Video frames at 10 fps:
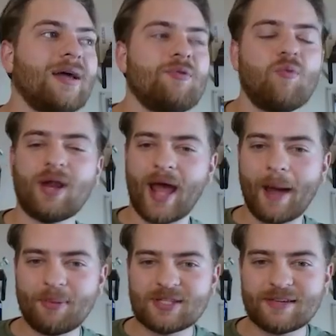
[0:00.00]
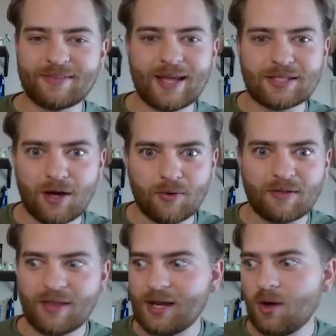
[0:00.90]
I mean, what happens if they don't?
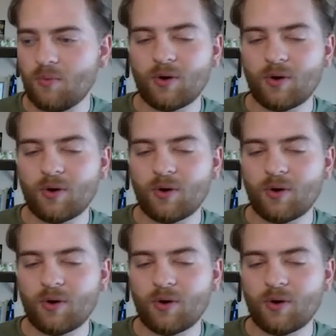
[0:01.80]
If they don't,